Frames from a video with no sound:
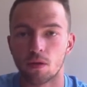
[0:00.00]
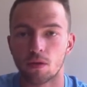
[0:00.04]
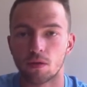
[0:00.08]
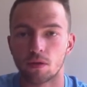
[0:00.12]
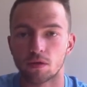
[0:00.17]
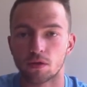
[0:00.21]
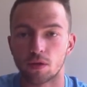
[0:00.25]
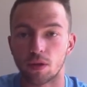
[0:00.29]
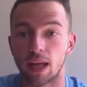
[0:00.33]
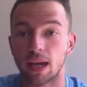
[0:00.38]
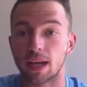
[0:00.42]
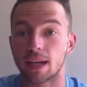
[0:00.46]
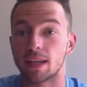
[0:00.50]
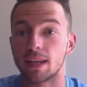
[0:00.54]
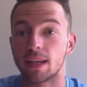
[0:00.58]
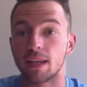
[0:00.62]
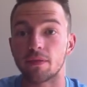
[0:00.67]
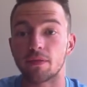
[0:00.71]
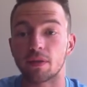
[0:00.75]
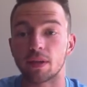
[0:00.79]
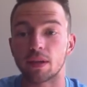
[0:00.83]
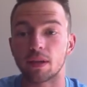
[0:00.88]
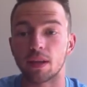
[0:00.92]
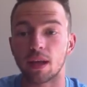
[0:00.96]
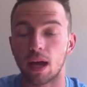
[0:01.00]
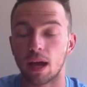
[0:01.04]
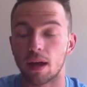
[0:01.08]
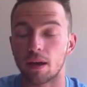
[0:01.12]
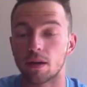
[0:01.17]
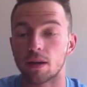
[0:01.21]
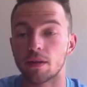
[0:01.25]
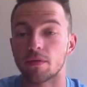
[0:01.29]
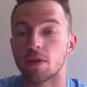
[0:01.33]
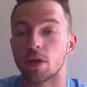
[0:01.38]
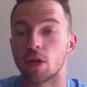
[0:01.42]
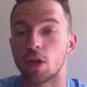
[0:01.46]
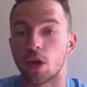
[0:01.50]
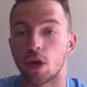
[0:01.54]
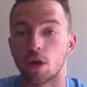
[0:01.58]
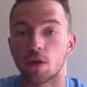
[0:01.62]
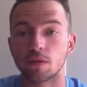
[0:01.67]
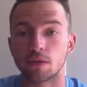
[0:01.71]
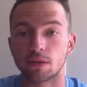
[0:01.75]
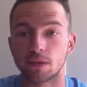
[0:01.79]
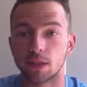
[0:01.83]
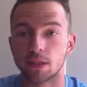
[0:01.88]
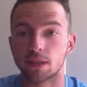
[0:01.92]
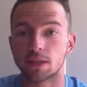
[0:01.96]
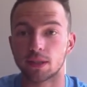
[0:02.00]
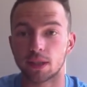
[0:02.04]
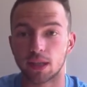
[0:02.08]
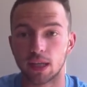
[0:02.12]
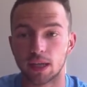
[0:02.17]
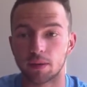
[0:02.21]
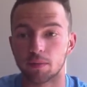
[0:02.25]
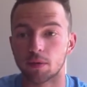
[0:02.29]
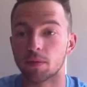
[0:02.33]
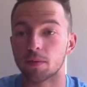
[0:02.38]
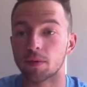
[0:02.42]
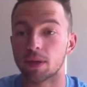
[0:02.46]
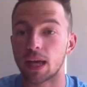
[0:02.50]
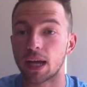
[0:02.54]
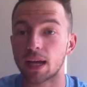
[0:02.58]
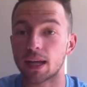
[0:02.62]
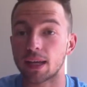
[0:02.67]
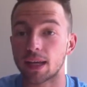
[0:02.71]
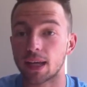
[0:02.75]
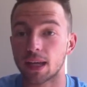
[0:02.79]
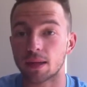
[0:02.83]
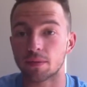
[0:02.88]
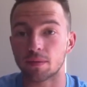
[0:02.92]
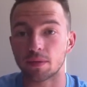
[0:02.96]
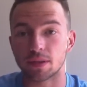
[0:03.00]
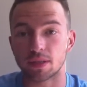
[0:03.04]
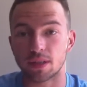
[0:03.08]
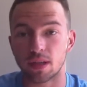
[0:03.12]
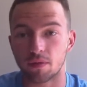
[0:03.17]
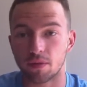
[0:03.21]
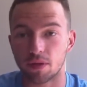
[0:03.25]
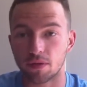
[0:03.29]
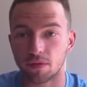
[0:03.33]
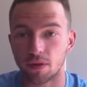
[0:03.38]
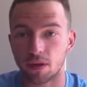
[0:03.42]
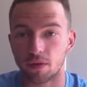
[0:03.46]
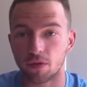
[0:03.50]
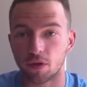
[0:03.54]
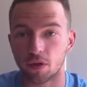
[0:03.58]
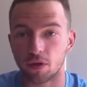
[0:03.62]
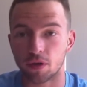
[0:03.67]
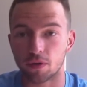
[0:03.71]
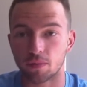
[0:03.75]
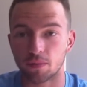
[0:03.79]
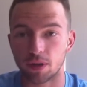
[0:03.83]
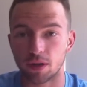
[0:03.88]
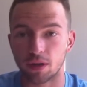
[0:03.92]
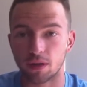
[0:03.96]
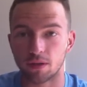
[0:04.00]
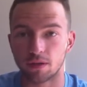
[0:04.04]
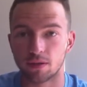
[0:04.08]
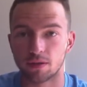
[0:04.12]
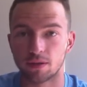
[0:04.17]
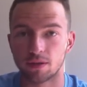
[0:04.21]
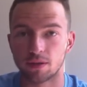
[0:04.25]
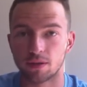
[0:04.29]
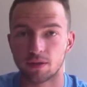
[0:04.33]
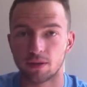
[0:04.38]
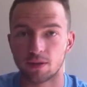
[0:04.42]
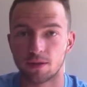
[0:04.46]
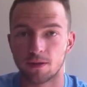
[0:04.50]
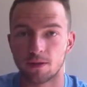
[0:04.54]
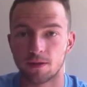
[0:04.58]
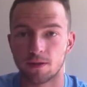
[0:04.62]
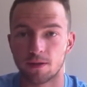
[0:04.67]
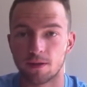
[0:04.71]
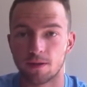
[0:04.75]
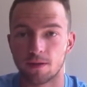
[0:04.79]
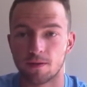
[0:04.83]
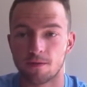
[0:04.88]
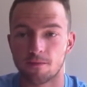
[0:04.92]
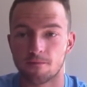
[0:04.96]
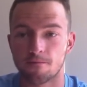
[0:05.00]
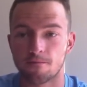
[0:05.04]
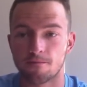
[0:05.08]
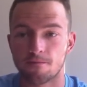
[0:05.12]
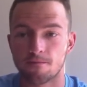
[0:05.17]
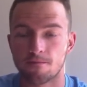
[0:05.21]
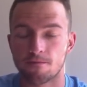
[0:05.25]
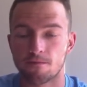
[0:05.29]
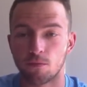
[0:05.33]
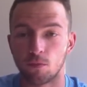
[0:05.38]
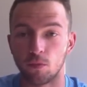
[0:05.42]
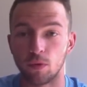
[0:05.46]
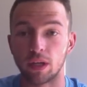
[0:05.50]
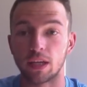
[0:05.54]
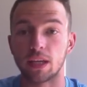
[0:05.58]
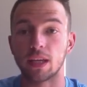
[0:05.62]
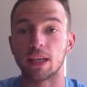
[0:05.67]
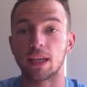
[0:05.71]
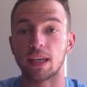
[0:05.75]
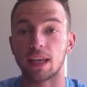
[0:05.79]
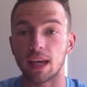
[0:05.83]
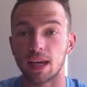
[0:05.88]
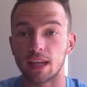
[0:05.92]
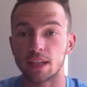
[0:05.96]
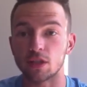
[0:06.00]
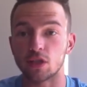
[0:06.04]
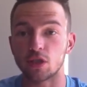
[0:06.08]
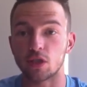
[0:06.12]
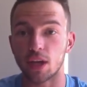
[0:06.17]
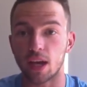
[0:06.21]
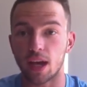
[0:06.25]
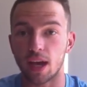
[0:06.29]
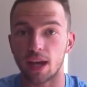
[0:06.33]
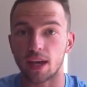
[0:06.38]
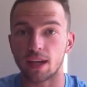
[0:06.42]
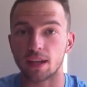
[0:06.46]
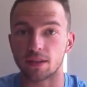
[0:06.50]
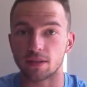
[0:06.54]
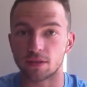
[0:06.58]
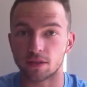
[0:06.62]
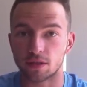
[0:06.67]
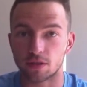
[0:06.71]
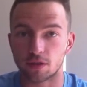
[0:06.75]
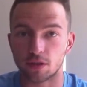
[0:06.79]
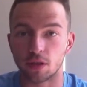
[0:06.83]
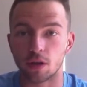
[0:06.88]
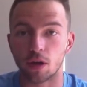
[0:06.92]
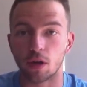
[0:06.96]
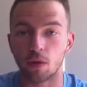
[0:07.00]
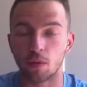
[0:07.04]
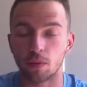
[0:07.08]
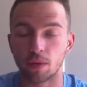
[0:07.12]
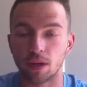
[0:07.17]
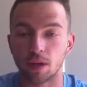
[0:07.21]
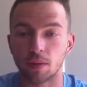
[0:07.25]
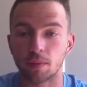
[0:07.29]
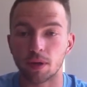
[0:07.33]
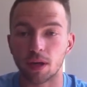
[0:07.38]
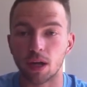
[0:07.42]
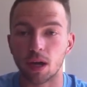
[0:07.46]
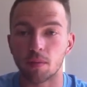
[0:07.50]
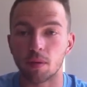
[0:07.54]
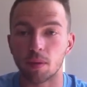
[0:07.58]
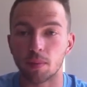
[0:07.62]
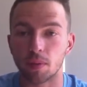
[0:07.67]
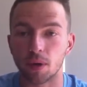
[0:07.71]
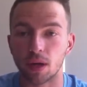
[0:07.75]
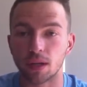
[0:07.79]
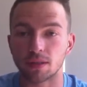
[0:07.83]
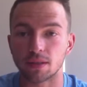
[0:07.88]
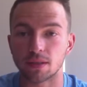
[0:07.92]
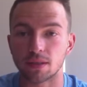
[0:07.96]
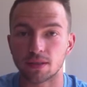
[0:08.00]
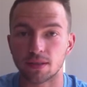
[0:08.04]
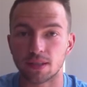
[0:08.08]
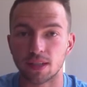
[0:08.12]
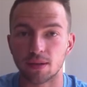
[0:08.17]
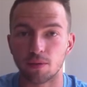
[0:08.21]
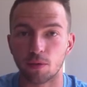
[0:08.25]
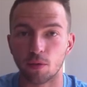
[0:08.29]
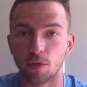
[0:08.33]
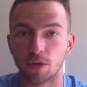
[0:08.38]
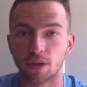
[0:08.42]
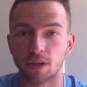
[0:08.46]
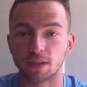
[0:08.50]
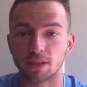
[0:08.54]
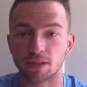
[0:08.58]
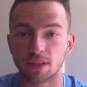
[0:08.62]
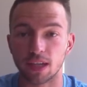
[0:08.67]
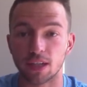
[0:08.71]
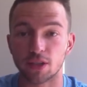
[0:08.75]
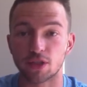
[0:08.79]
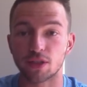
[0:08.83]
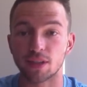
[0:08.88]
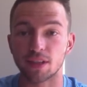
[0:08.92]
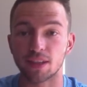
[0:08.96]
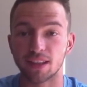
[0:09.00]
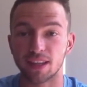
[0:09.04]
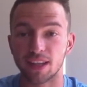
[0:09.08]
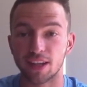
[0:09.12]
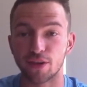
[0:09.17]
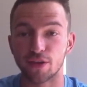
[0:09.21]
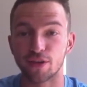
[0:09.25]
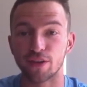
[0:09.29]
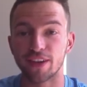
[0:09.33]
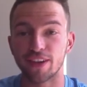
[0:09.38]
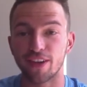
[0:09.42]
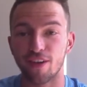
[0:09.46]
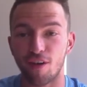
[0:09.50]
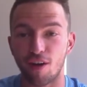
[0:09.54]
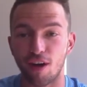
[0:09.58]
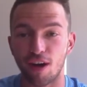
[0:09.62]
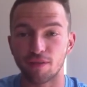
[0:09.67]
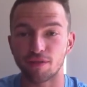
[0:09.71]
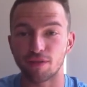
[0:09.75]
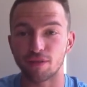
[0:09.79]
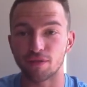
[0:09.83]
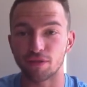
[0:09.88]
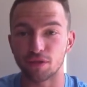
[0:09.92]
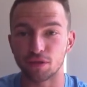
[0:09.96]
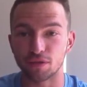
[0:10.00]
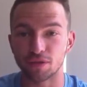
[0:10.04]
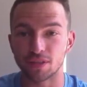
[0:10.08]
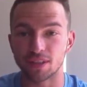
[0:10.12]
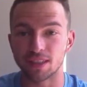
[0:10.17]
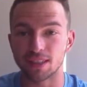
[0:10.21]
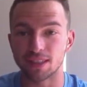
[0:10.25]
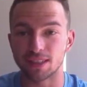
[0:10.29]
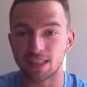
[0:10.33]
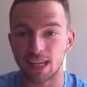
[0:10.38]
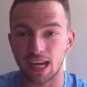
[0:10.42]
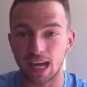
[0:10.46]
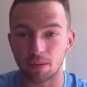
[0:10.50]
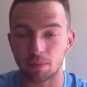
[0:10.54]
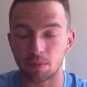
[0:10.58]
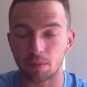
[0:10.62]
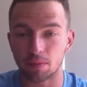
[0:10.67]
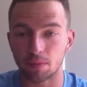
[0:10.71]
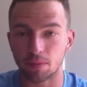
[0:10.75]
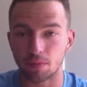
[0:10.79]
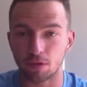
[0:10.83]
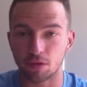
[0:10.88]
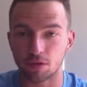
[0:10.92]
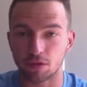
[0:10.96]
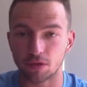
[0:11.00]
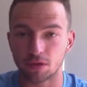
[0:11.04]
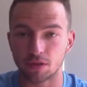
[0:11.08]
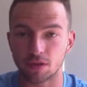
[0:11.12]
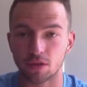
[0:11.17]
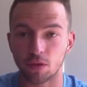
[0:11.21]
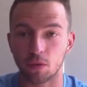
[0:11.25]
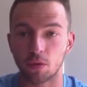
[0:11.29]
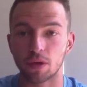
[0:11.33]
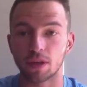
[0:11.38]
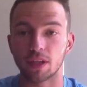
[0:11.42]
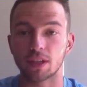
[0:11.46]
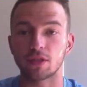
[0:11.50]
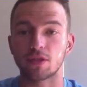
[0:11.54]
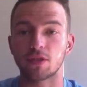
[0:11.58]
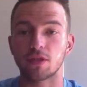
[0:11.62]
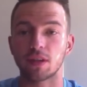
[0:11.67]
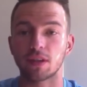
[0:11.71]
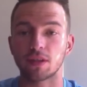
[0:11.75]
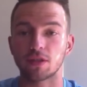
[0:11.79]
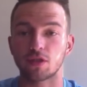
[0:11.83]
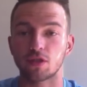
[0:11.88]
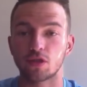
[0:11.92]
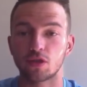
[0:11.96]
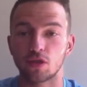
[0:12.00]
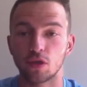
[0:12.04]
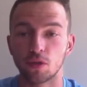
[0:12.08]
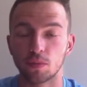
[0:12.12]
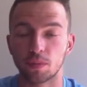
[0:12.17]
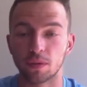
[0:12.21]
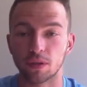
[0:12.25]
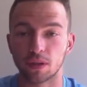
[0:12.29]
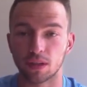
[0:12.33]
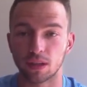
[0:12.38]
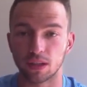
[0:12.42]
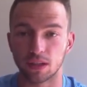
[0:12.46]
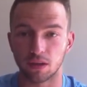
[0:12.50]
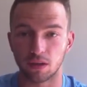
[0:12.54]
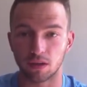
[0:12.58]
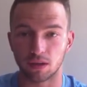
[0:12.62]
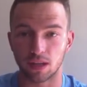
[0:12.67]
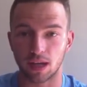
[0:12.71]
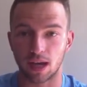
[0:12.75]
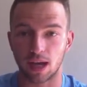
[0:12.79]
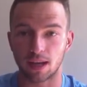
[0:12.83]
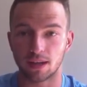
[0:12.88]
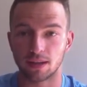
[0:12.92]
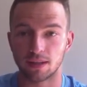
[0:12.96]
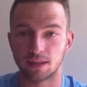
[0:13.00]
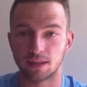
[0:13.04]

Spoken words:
So that could even, I don't even know, disclaimer, but that could get him to 7,500 mil. We could get Jay, we could become a president's team organization literally off of using this tablet promotion. So I want to get you guys super clear on that.